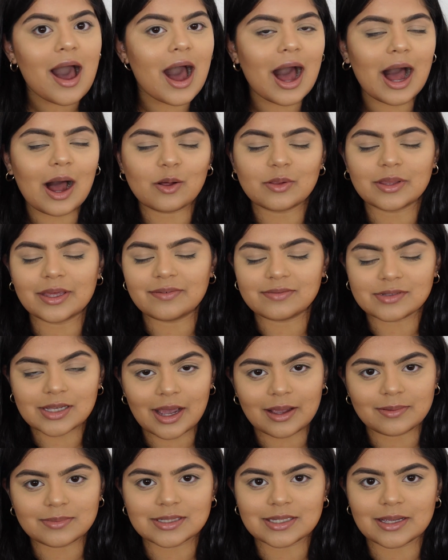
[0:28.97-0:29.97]
I'll leave
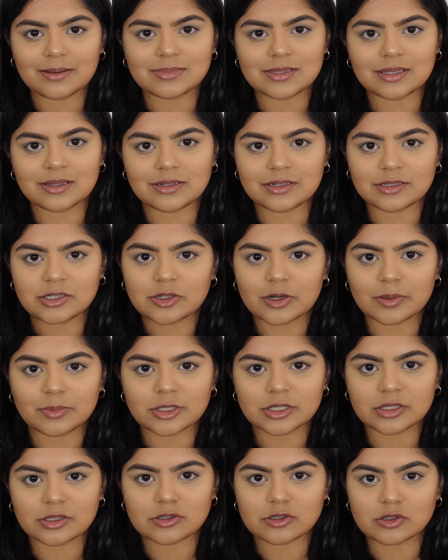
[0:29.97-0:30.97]
timestamps in the
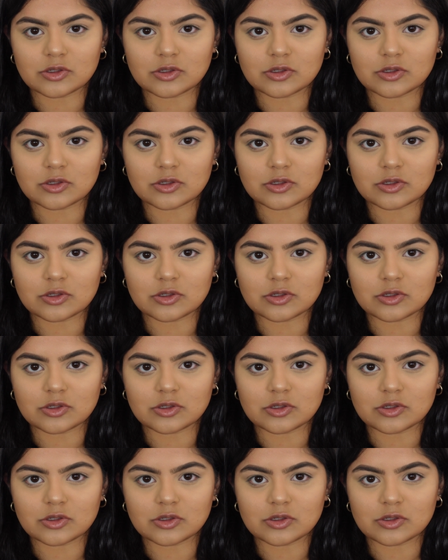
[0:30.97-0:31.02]
description,